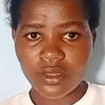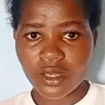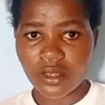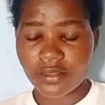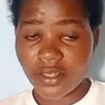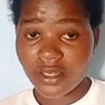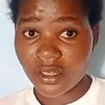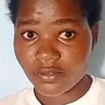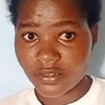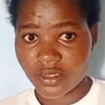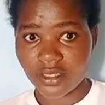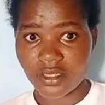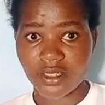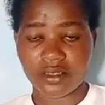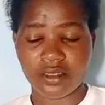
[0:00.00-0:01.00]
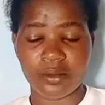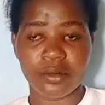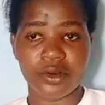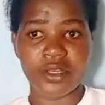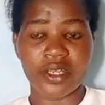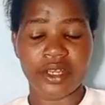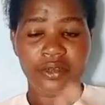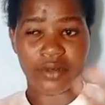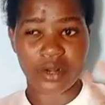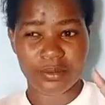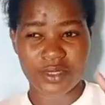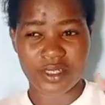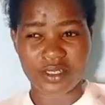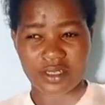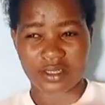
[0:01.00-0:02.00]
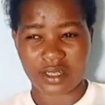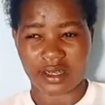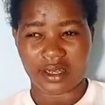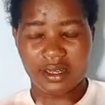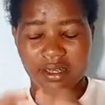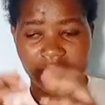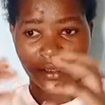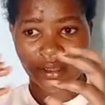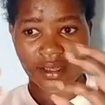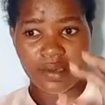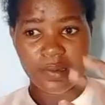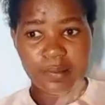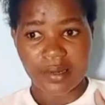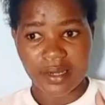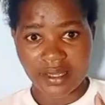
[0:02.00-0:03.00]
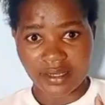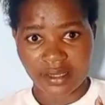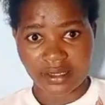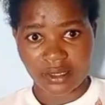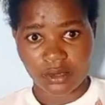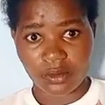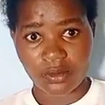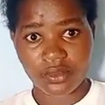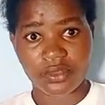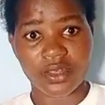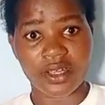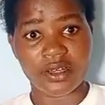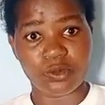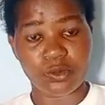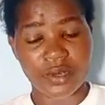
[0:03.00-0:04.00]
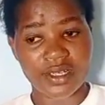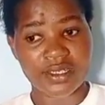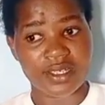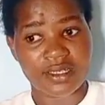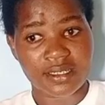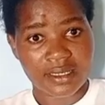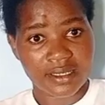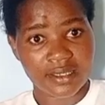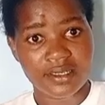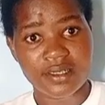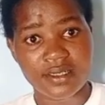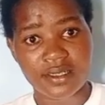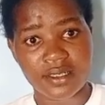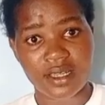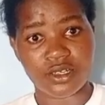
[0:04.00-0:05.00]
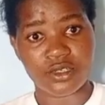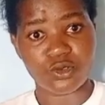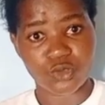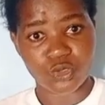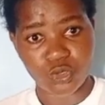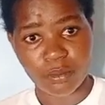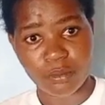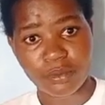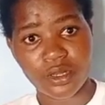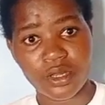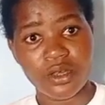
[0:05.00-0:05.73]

And then after taking the body, he wrapped it in a clean linen cloth and went and laid it in a new tomb